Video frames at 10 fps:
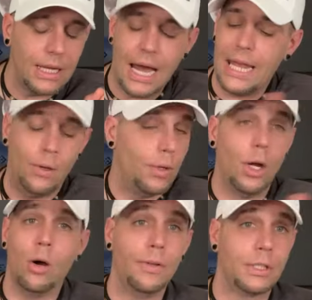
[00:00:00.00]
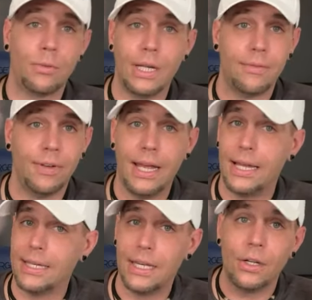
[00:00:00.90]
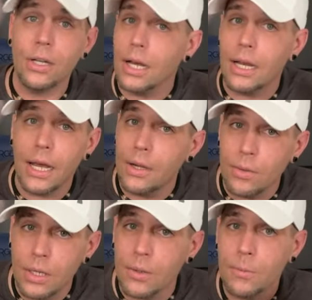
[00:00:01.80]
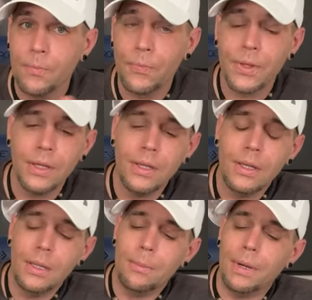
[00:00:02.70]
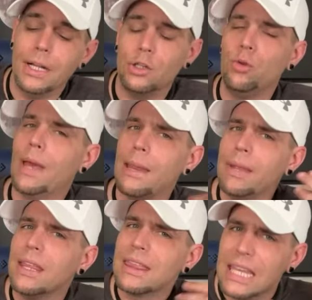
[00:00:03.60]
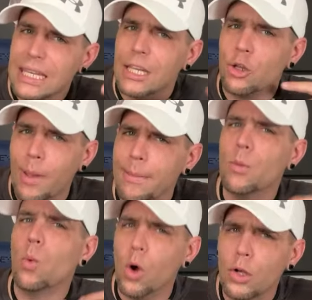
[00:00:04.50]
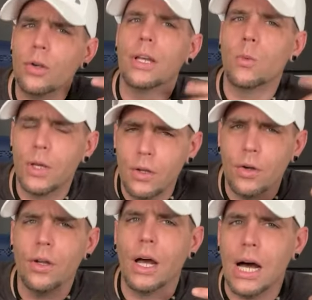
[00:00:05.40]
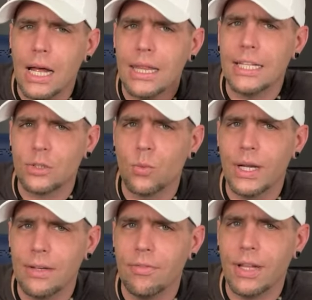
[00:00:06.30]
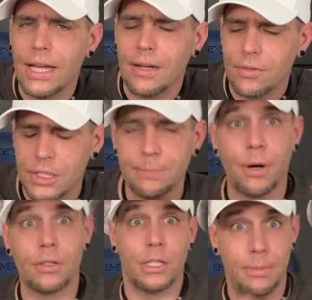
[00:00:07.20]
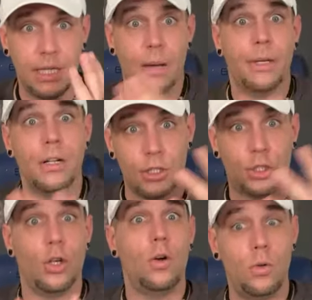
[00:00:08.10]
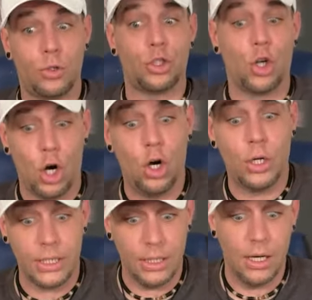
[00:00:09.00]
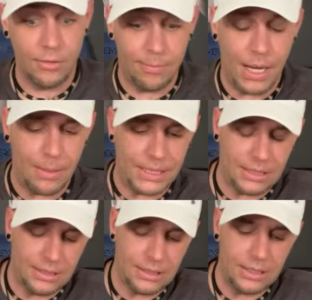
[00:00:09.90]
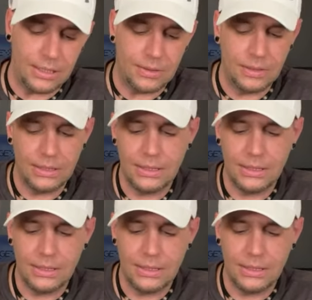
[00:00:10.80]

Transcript: Now, I don't know if it's a red flag yet or not. I don't know. But you may be thinking, you may be wondering whether or not that's a red flag for this person to be coming on so strong and love bombing, you know.